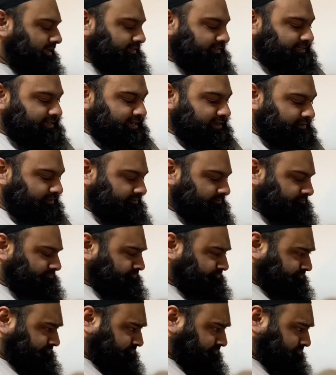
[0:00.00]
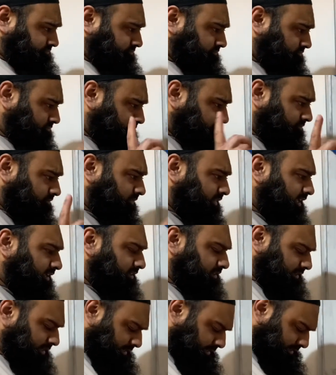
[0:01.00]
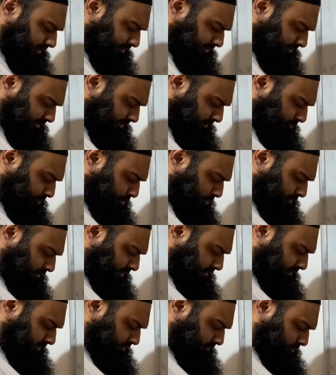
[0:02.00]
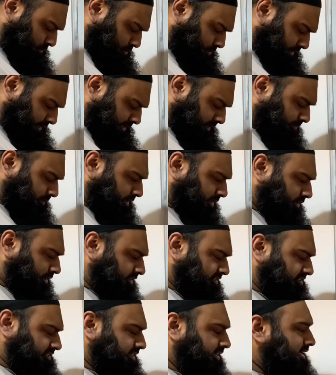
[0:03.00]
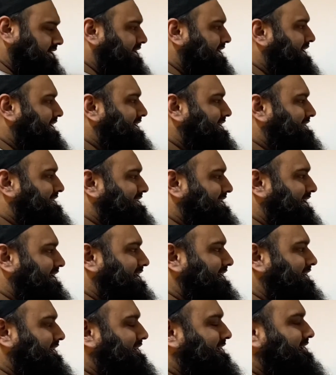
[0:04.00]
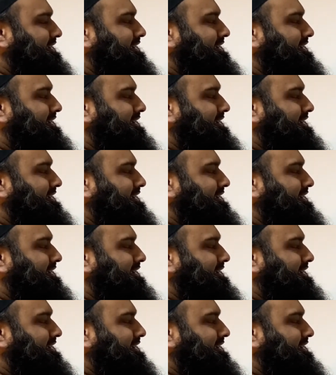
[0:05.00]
Ka is an important word because ka